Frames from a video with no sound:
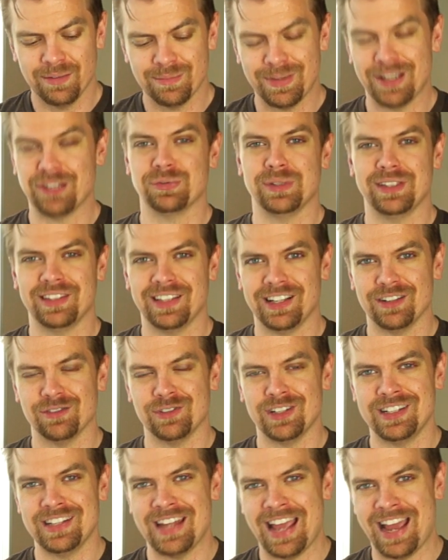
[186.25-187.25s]
makes me think of
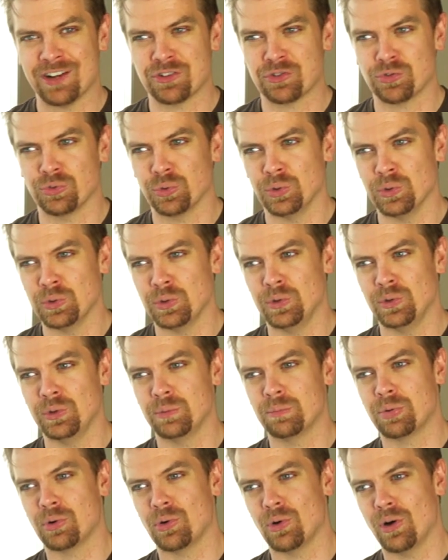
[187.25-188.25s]
a
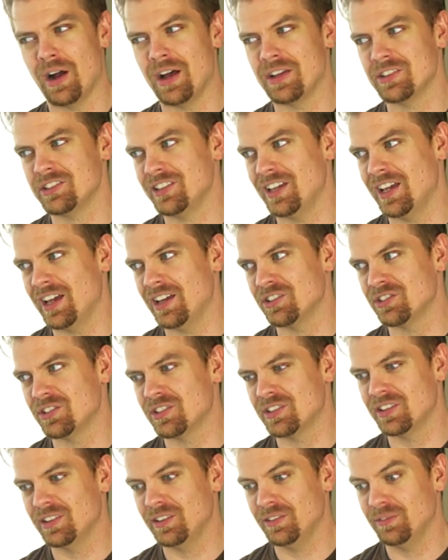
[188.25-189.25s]
natural
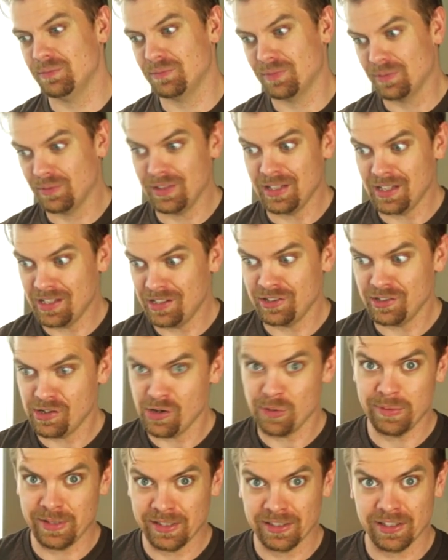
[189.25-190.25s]
processed
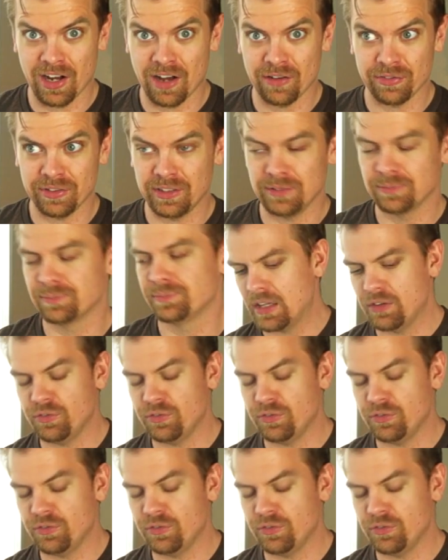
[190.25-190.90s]
Ethiopian coffee.